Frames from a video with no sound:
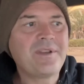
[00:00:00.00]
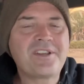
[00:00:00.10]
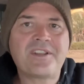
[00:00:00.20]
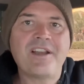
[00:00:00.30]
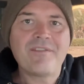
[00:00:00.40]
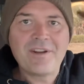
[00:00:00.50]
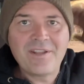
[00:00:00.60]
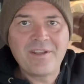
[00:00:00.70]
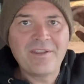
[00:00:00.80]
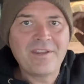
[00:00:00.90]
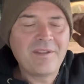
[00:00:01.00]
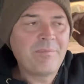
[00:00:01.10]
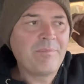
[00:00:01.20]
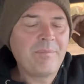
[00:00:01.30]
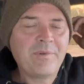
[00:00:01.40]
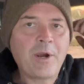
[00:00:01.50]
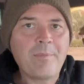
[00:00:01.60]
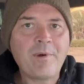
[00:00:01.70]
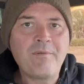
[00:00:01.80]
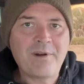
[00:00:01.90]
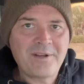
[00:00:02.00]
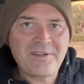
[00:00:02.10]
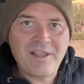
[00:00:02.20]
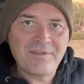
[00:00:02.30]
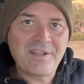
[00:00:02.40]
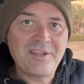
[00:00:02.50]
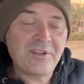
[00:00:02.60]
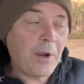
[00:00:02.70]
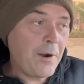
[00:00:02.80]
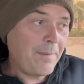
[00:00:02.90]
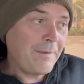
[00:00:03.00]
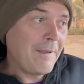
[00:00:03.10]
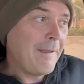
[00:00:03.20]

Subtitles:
We just covered the tarp over ourselves, and this tarp